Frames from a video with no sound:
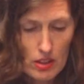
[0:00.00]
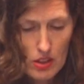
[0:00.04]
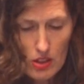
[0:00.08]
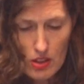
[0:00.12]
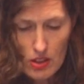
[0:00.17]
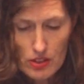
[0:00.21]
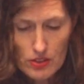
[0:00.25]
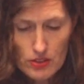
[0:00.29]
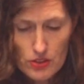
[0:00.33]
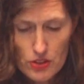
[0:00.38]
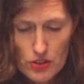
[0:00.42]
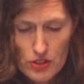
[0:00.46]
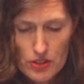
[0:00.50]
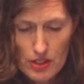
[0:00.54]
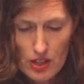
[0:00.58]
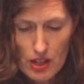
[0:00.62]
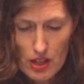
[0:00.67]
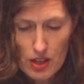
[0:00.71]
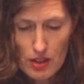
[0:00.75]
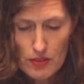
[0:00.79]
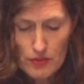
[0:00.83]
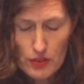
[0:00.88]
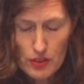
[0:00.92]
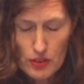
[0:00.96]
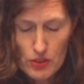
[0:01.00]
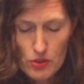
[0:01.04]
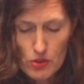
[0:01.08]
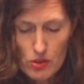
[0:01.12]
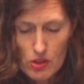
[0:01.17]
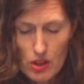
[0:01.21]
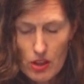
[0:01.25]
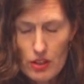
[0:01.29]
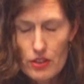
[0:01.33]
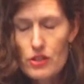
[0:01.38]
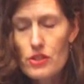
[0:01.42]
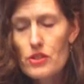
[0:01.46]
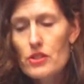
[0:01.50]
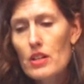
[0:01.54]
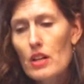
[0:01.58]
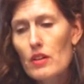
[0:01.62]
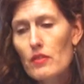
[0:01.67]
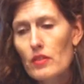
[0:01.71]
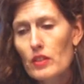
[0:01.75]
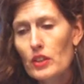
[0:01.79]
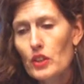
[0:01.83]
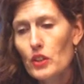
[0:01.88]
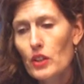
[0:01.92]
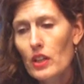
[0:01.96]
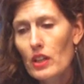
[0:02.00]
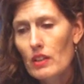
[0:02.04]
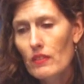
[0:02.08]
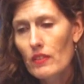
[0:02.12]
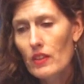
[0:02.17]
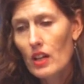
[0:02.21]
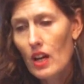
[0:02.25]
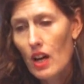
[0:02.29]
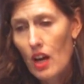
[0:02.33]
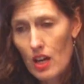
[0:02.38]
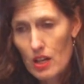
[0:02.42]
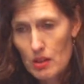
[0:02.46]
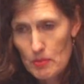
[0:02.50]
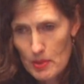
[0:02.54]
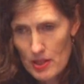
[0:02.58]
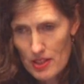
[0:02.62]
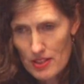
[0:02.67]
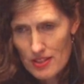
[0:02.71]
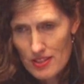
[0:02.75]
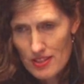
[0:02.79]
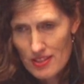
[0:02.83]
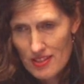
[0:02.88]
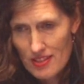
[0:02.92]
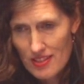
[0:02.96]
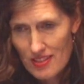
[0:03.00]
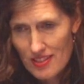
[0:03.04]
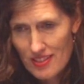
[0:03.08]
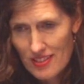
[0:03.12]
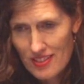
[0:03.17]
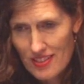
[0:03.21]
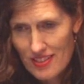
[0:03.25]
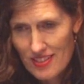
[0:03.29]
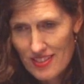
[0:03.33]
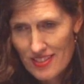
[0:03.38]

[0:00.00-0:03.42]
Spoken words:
call yourself a creative economist.